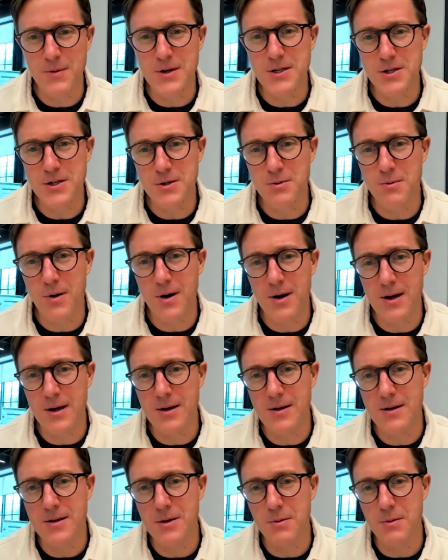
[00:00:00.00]
which you
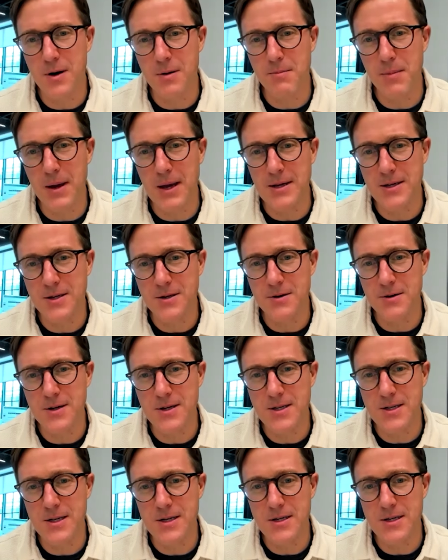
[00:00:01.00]
wanna you wanna base your
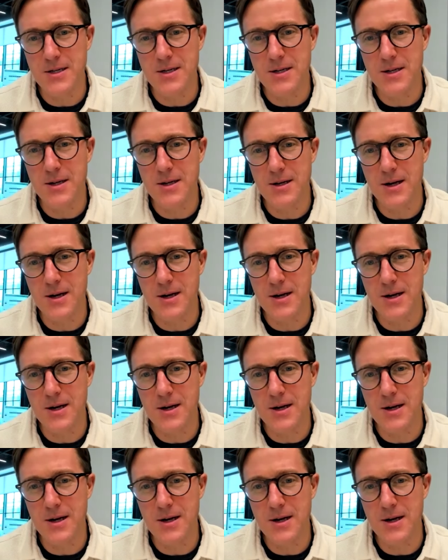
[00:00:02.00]
decision.